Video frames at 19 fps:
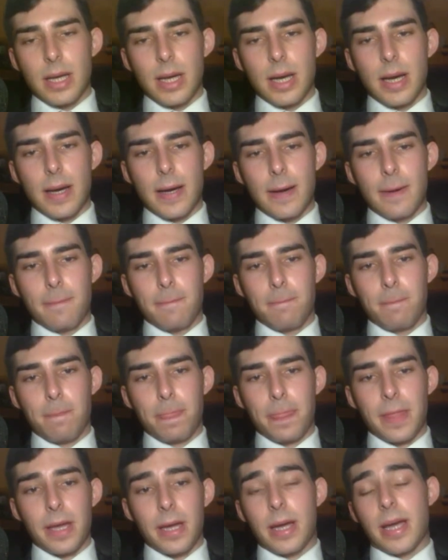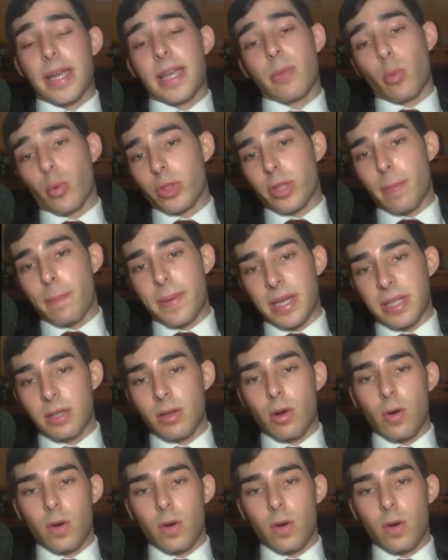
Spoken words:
It would depend